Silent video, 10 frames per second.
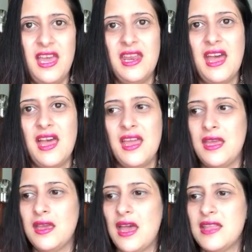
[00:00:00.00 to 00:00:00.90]
And
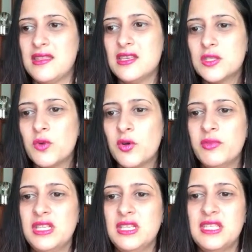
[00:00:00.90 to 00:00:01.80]
at this
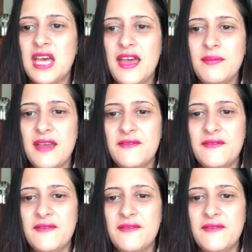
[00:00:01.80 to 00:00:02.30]
moment in time,